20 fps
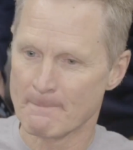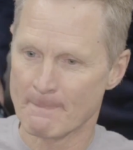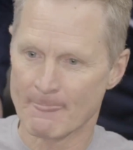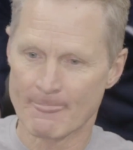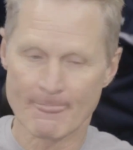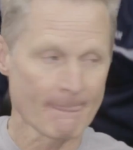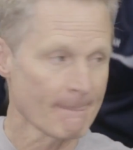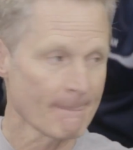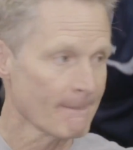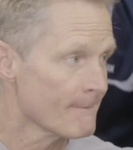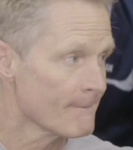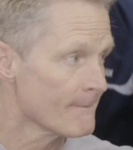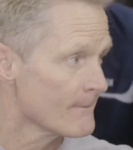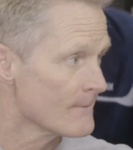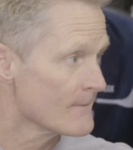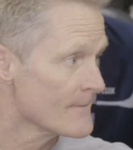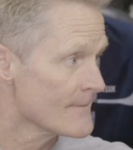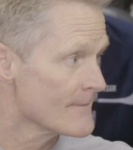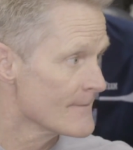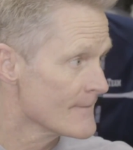Steve, you see any of
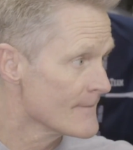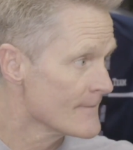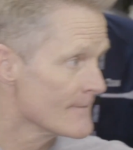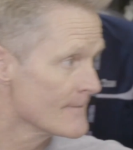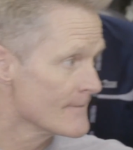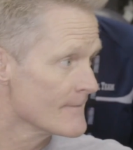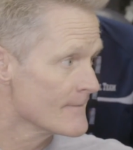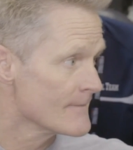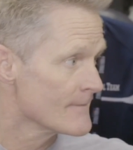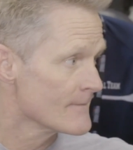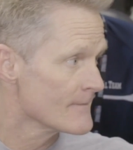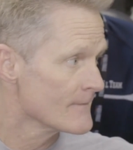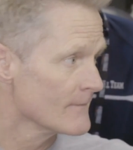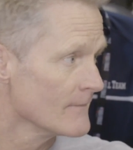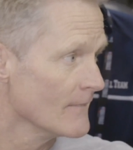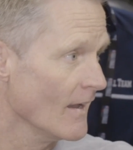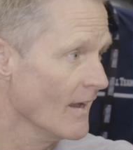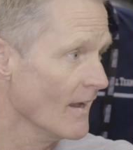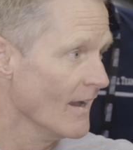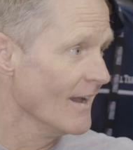the game?
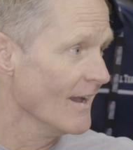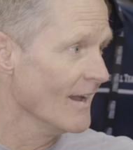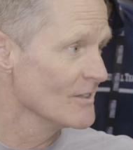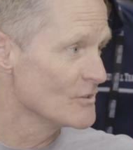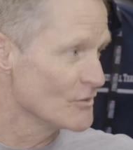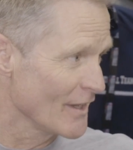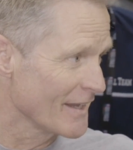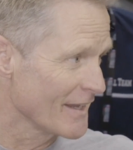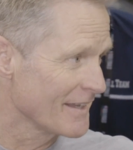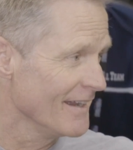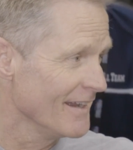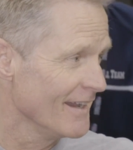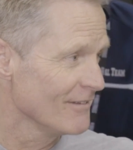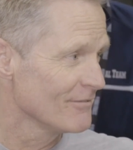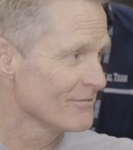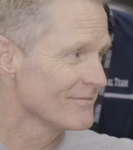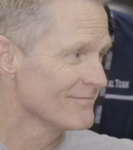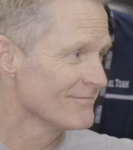Uh, second half.